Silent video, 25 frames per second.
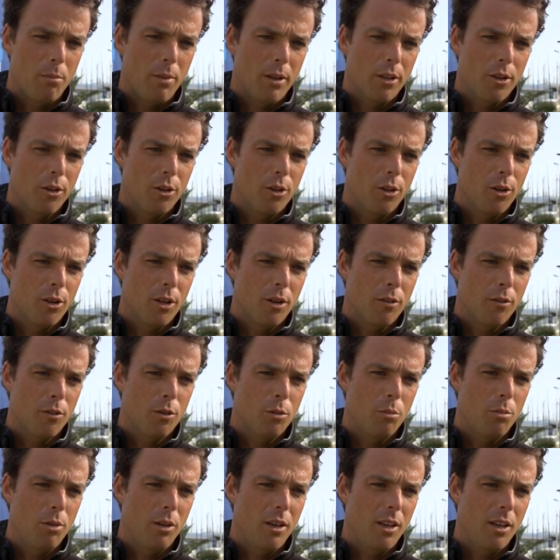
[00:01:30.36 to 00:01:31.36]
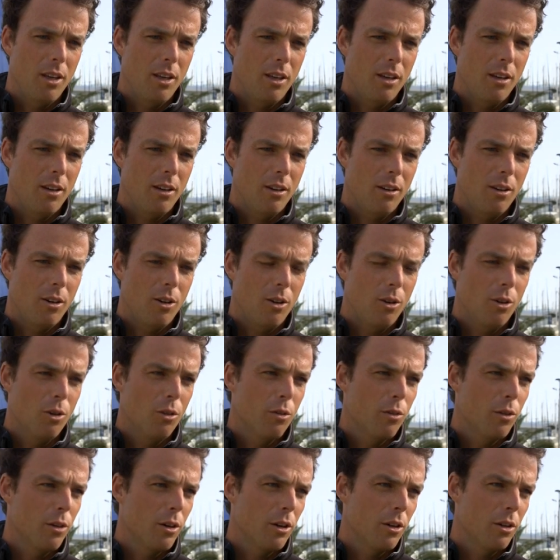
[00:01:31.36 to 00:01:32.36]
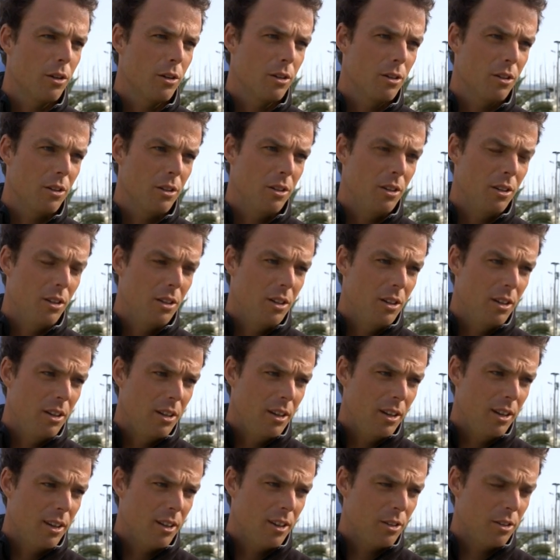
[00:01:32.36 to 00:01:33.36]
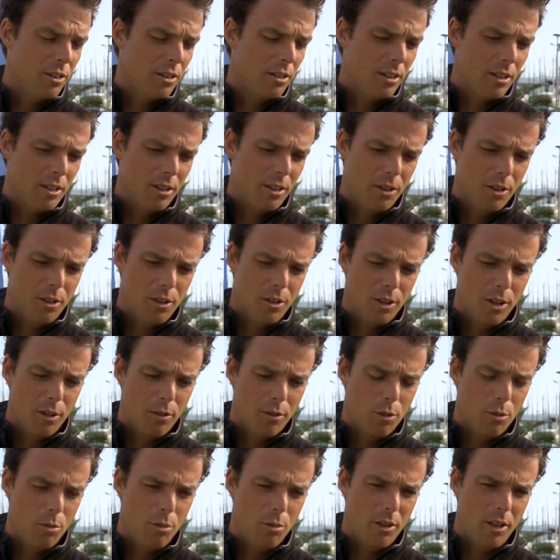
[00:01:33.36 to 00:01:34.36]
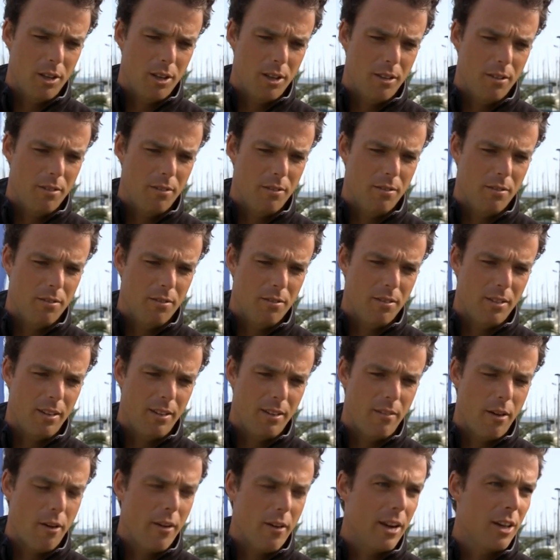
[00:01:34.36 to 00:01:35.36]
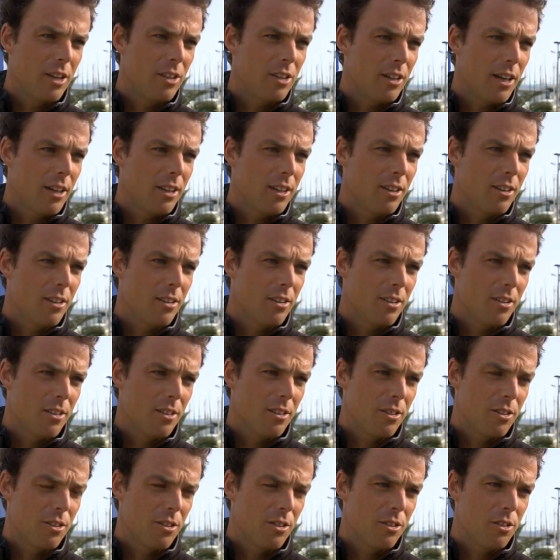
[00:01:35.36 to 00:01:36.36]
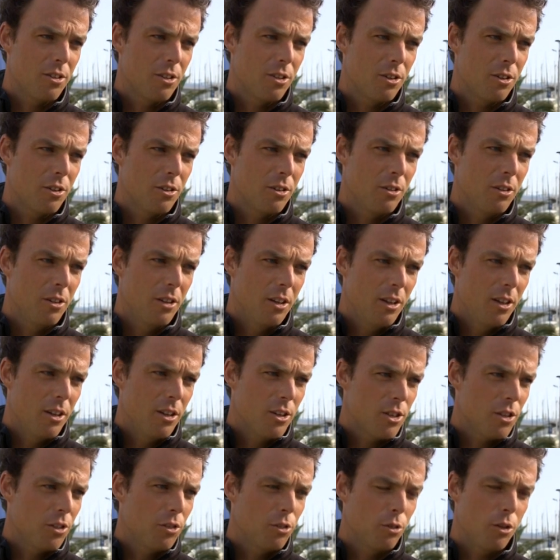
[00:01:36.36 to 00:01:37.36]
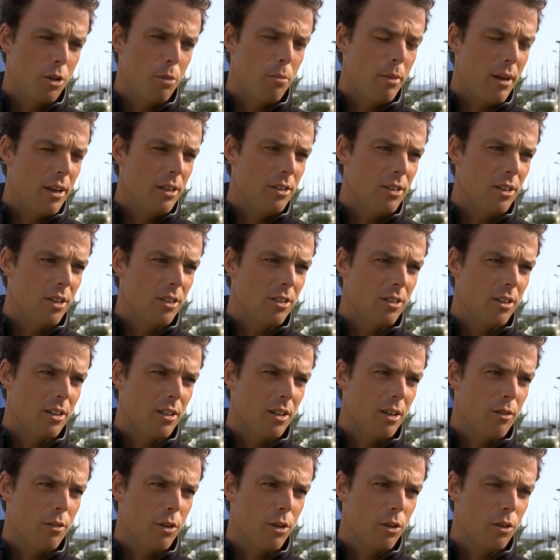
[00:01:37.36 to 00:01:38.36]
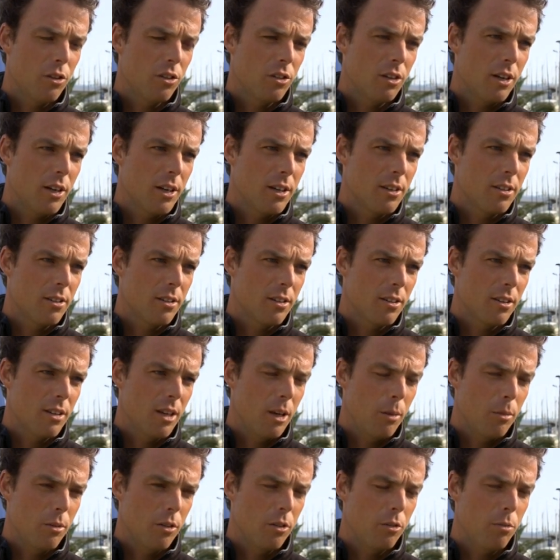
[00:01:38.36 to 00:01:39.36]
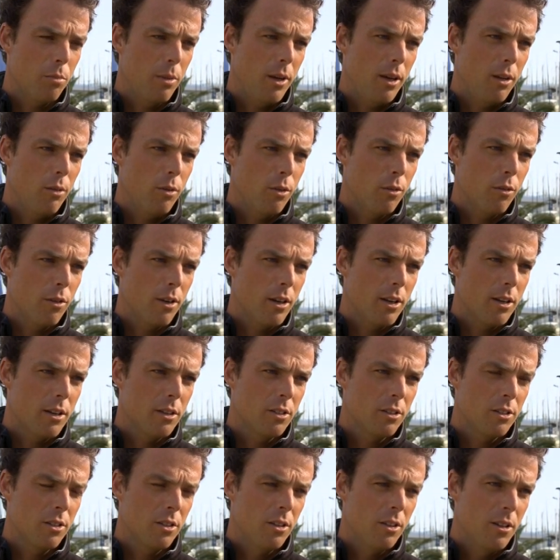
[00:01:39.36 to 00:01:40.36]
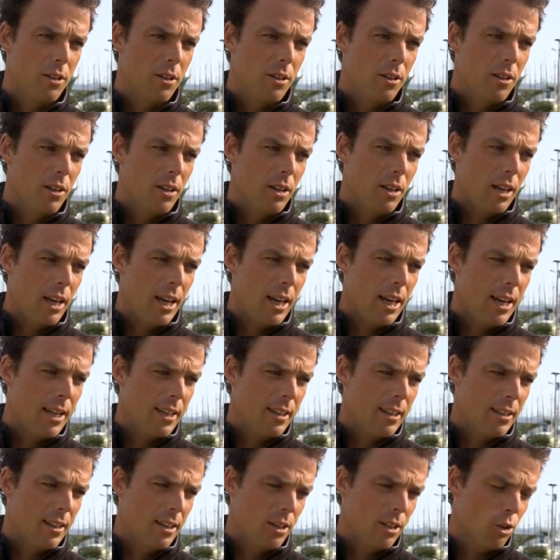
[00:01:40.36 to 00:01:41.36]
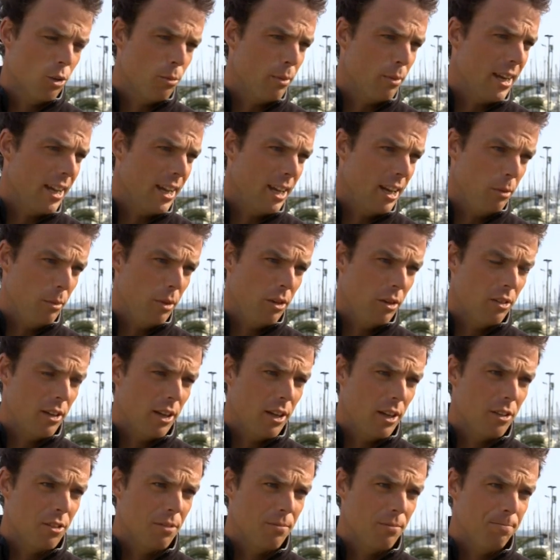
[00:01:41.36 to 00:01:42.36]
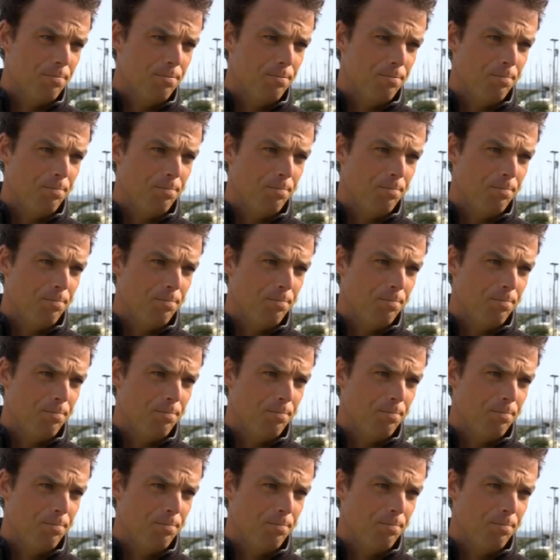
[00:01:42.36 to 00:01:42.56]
but you don't have to be over uh, you don't have to be very excited so just do the basics and have a good start keep the speed with the others and uh, don't make any mistakes